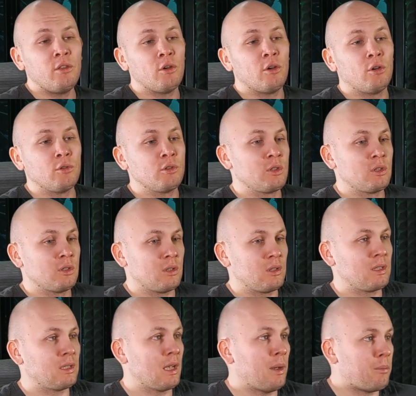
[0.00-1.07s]
those
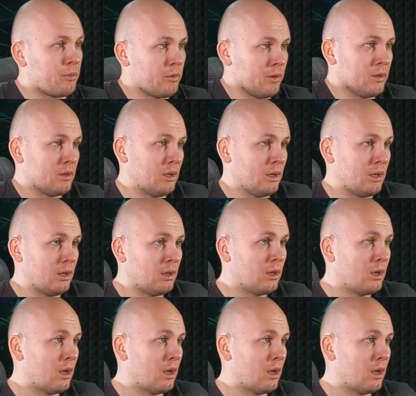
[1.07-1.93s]
separately